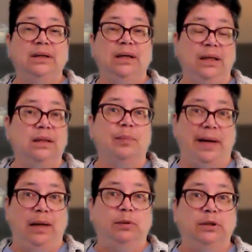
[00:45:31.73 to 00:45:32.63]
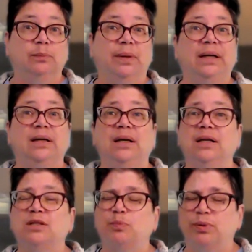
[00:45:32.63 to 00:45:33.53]
in the Bible, but
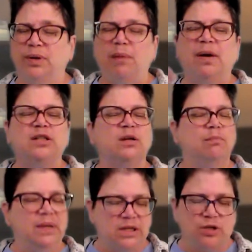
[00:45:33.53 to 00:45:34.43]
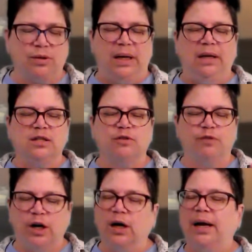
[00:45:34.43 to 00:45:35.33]
it's pretty much a mystery as
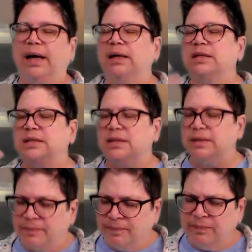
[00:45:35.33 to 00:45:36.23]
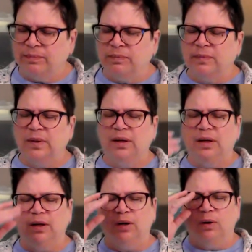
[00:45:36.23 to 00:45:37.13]
far as,
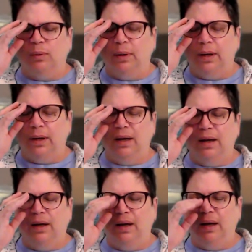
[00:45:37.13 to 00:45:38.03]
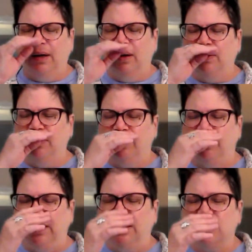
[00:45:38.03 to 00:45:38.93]
you know,
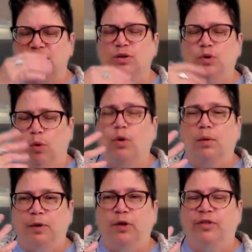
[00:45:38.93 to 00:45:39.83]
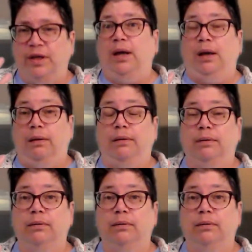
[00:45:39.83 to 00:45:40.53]
that it's a normal thing.